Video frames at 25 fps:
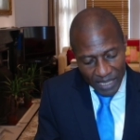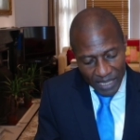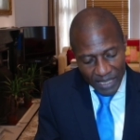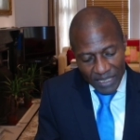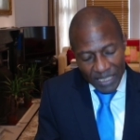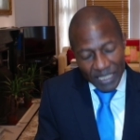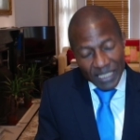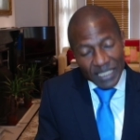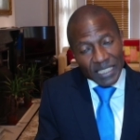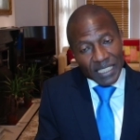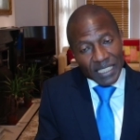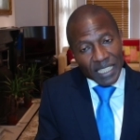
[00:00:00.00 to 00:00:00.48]

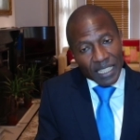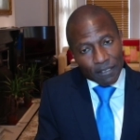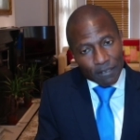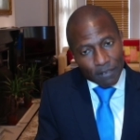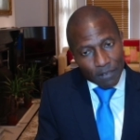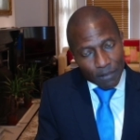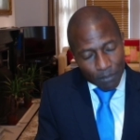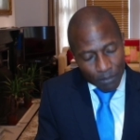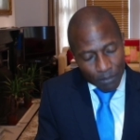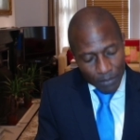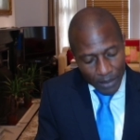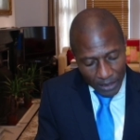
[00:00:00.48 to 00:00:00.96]
is
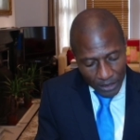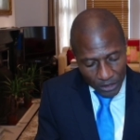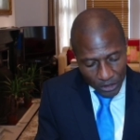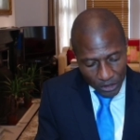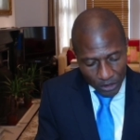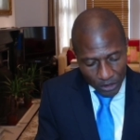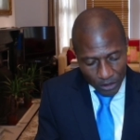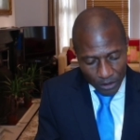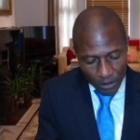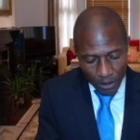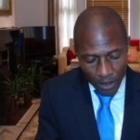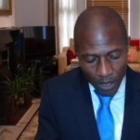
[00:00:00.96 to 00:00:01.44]

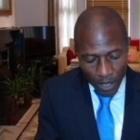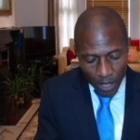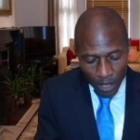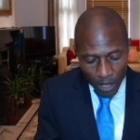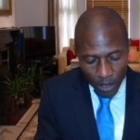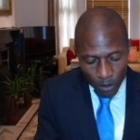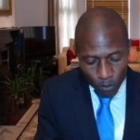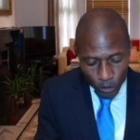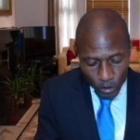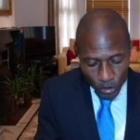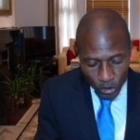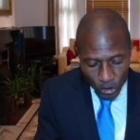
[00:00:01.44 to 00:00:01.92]
information
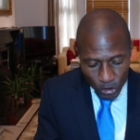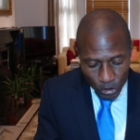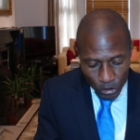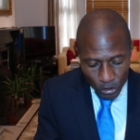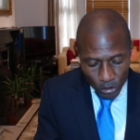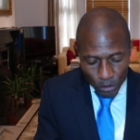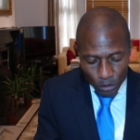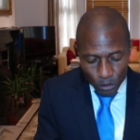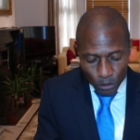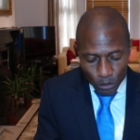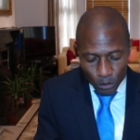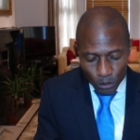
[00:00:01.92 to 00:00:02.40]
which
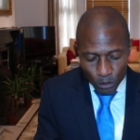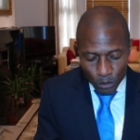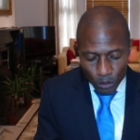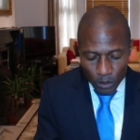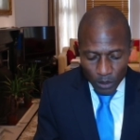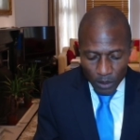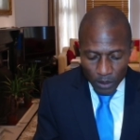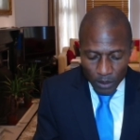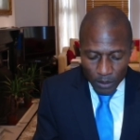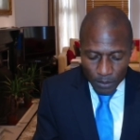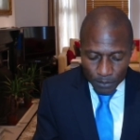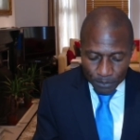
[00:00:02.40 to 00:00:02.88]
you,
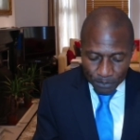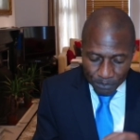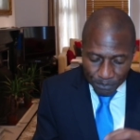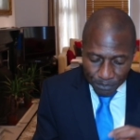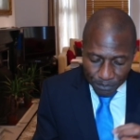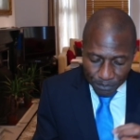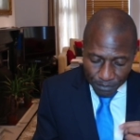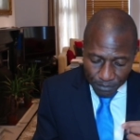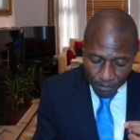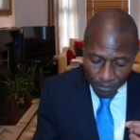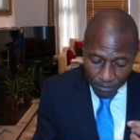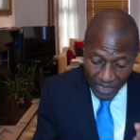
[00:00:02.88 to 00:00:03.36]

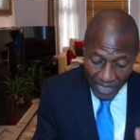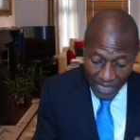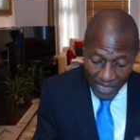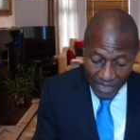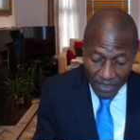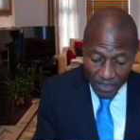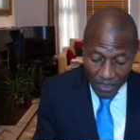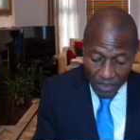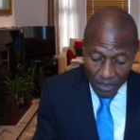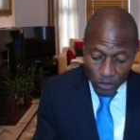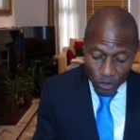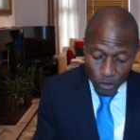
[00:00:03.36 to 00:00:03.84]

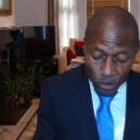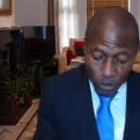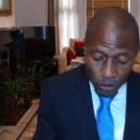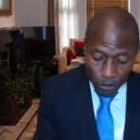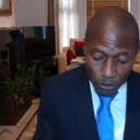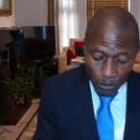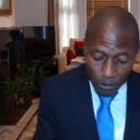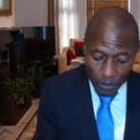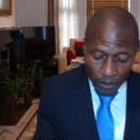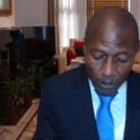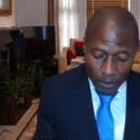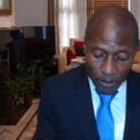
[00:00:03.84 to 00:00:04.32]
as a
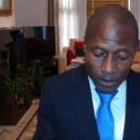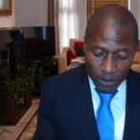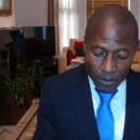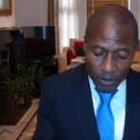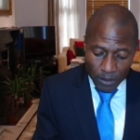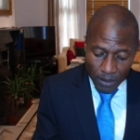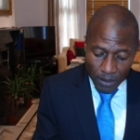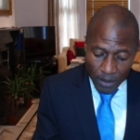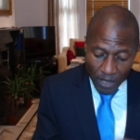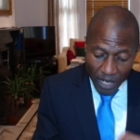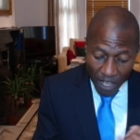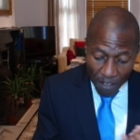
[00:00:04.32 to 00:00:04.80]
juror,
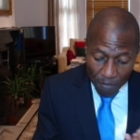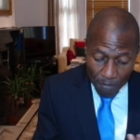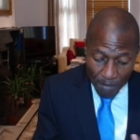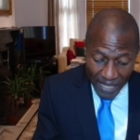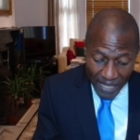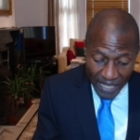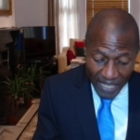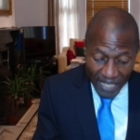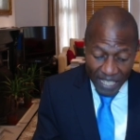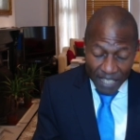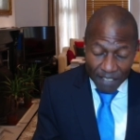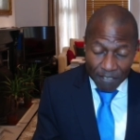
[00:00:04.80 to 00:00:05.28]
have
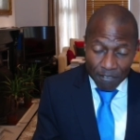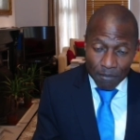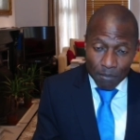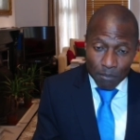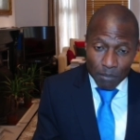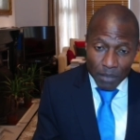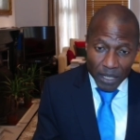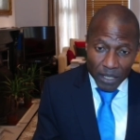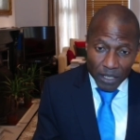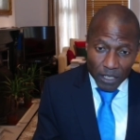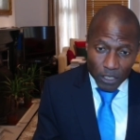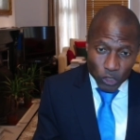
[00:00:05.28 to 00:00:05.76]
been given
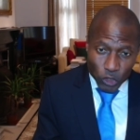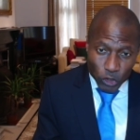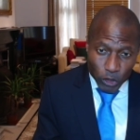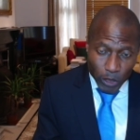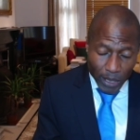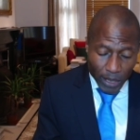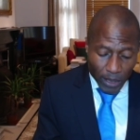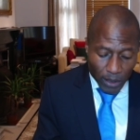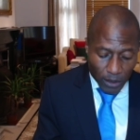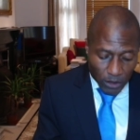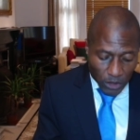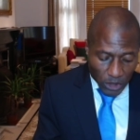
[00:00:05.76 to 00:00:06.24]
by the
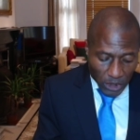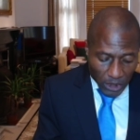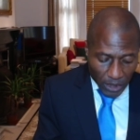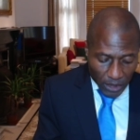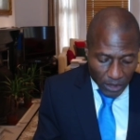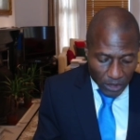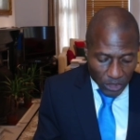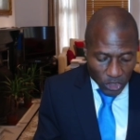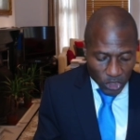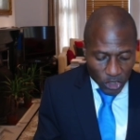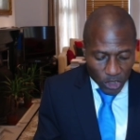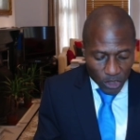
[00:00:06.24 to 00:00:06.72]
trial
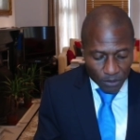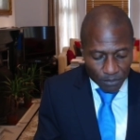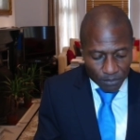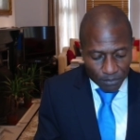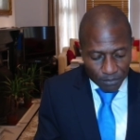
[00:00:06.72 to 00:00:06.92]
judge.